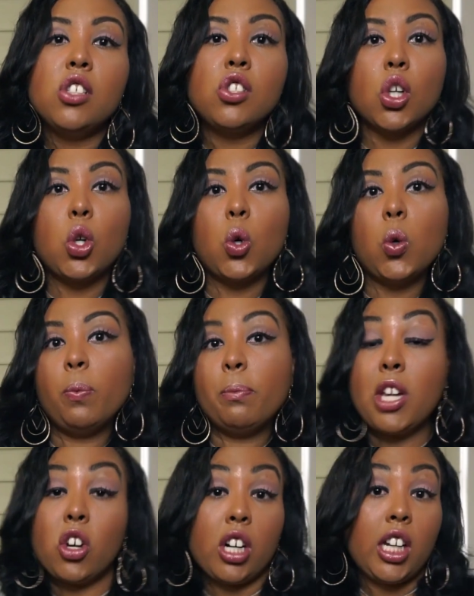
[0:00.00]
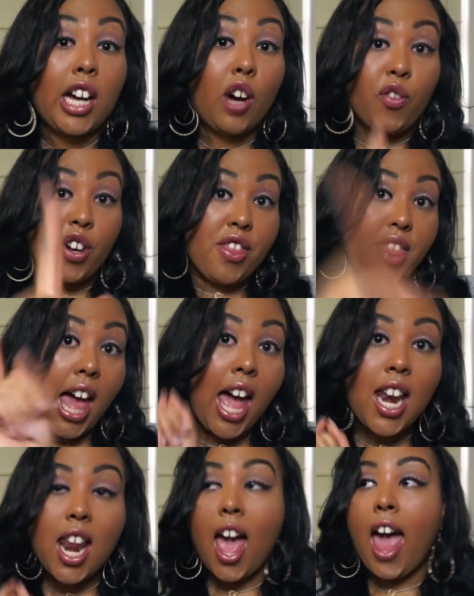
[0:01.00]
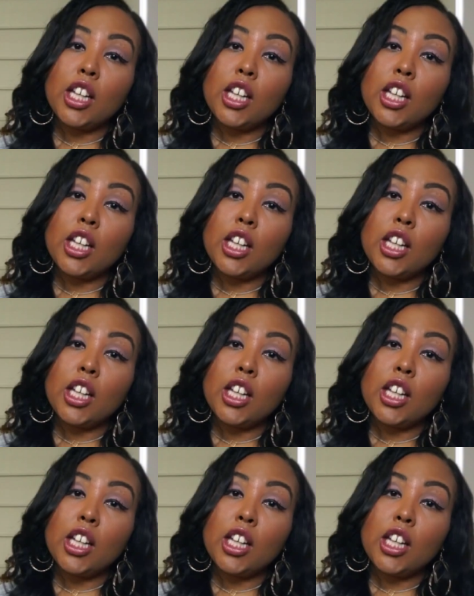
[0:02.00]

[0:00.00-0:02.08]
so be on the lookout for that.